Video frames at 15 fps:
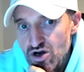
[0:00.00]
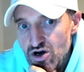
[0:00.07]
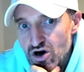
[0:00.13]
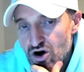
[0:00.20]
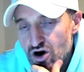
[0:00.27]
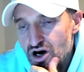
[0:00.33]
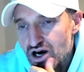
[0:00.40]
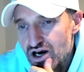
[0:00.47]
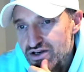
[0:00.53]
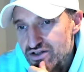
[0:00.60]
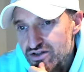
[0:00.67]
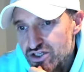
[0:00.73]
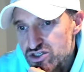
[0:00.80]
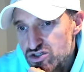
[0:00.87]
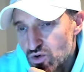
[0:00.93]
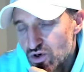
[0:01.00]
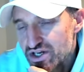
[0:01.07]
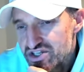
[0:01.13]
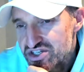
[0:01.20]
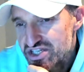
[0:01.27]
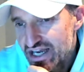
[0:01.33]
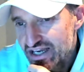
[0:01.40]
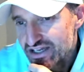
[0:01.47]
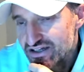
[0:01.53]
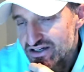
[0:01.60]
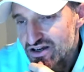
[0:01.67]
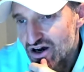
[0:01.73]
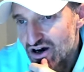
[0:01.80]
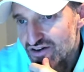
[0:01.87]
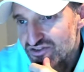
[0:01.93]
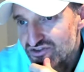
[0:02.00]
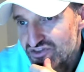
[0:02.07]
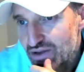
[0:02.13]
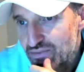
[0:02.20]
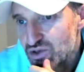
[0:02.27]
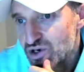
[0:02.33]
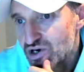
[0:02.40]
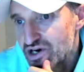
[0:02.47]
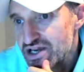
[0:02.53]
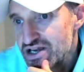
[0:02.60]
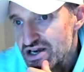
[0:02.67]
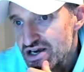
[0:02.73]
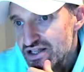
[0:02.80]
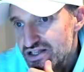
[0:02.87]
on the twenty-second of February.